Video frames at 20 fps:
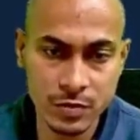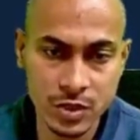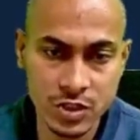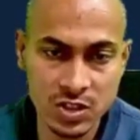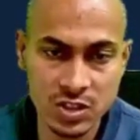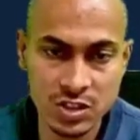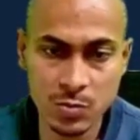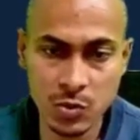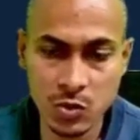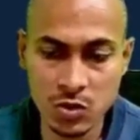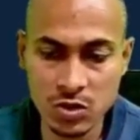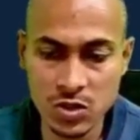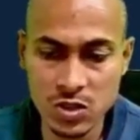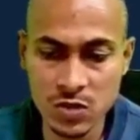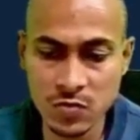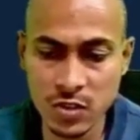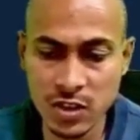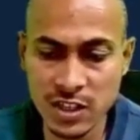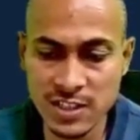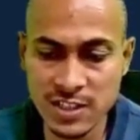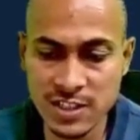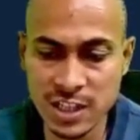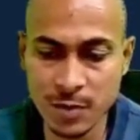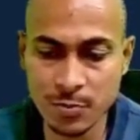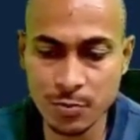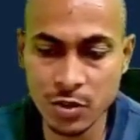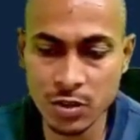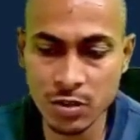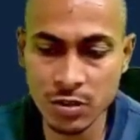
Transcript: Suppose, for example,